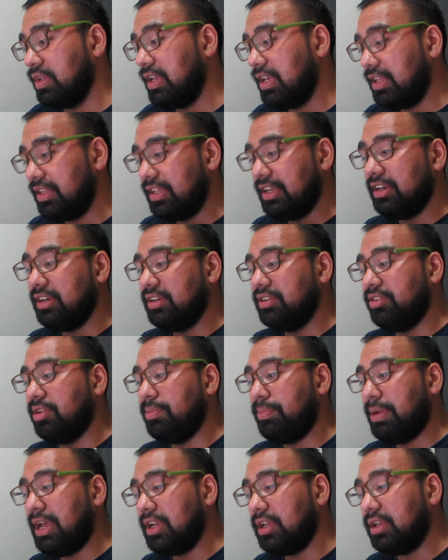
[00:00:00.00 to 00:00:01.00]
And there's the
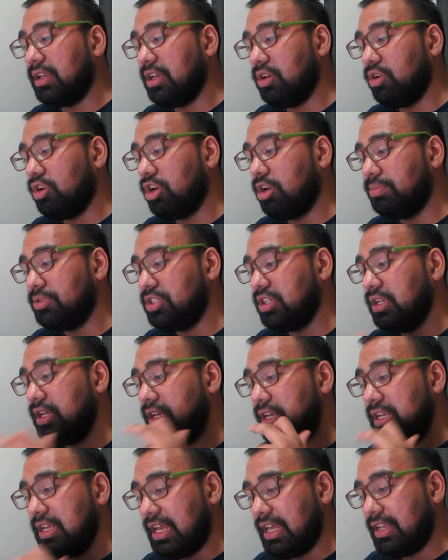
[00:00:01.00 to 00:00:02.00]
bank account option,
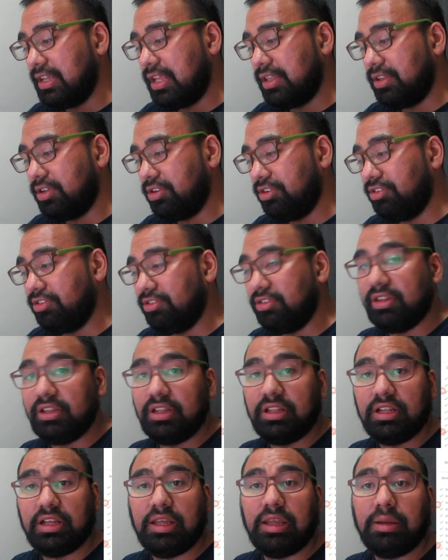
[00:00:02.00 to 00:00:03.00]
and then there's
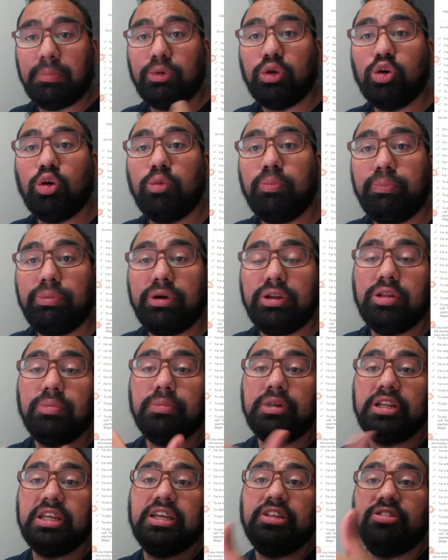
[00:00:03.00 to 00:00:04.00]
the go put the
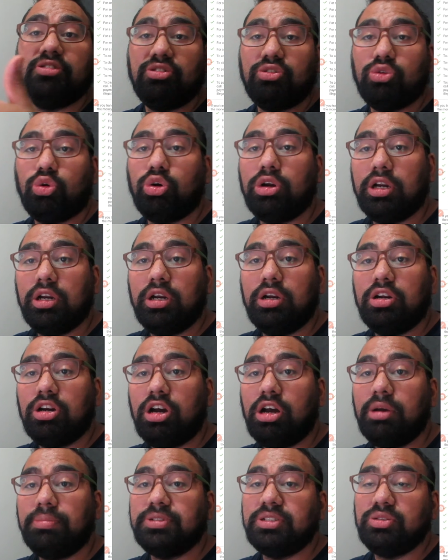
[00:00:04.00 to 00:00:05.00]
money in store
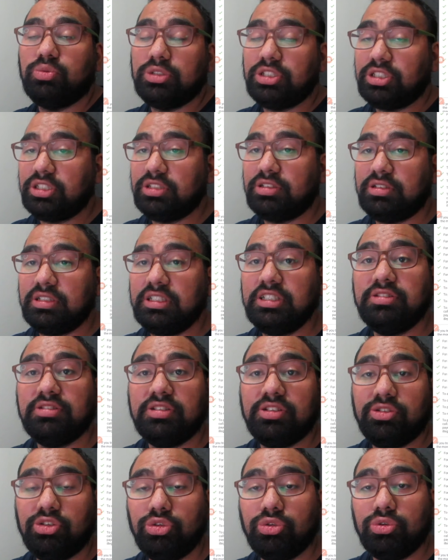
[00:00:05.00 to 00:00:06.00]
option, which is
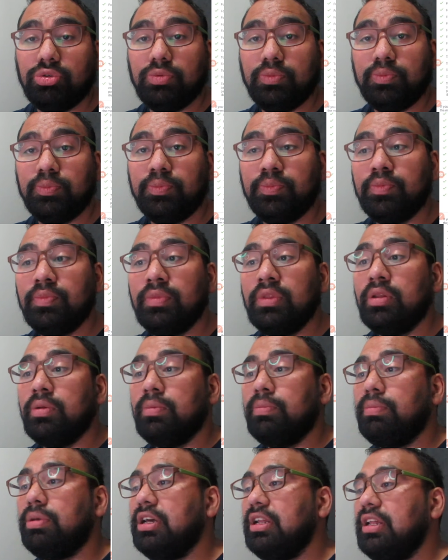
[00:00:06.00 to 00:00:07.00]
easy too.
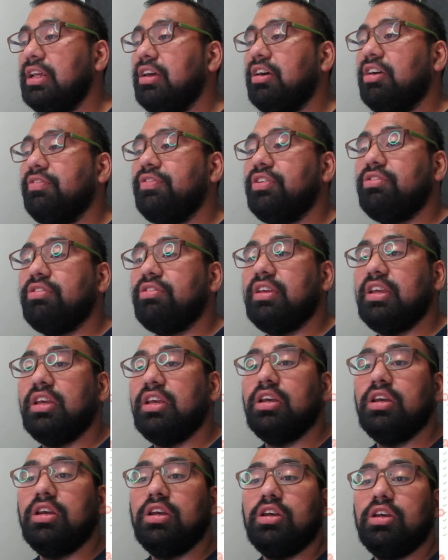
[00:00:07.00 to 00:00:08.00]
But
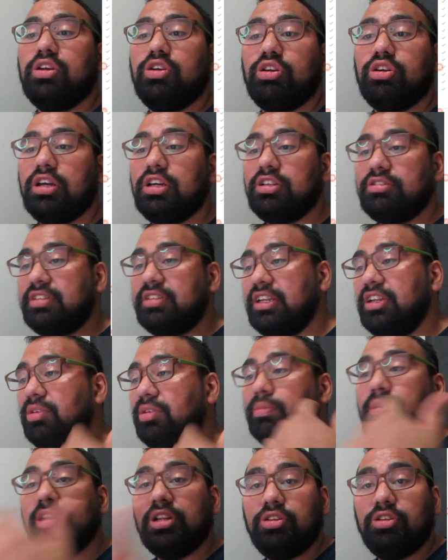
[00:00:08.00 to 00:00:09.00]
obviously, you're not sending
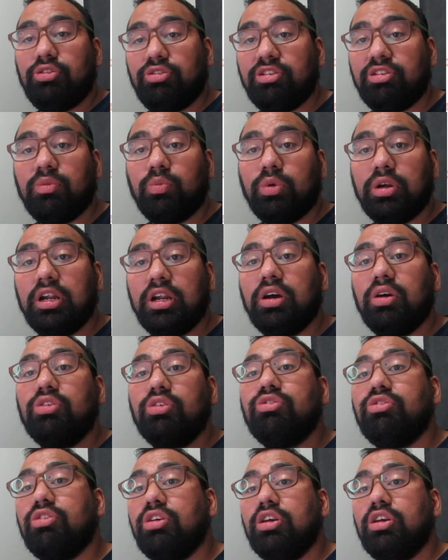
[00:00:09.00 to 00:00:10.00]
money somewhere
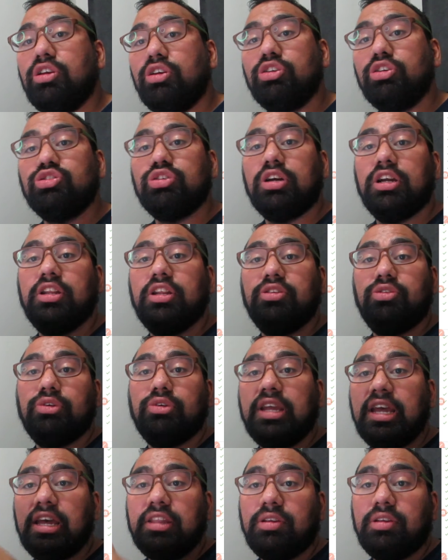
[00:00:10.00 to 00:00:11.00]
else. You're trying to
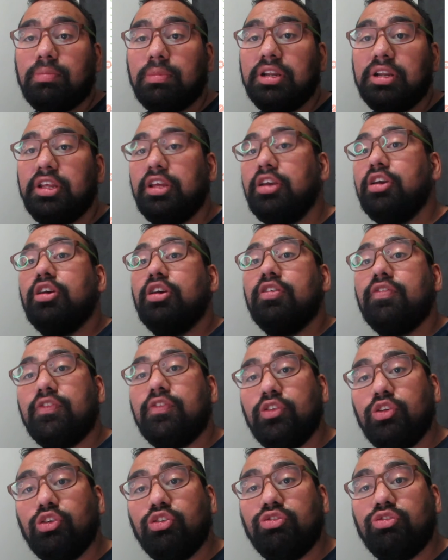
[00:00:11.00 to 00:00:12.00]
get the money
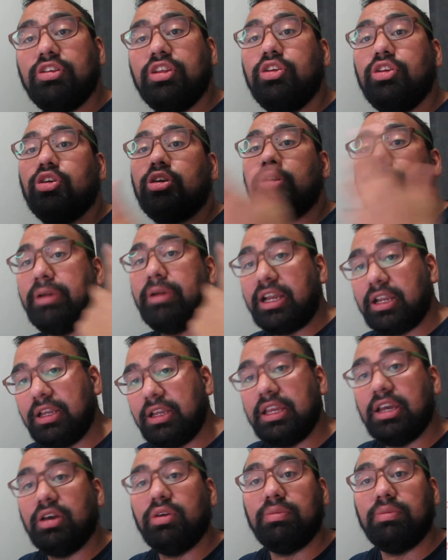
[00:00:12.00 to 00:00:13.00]
using your bank
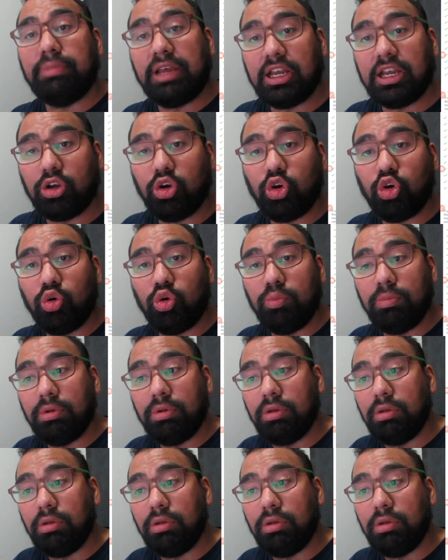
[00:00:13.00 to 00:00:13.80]
account back home.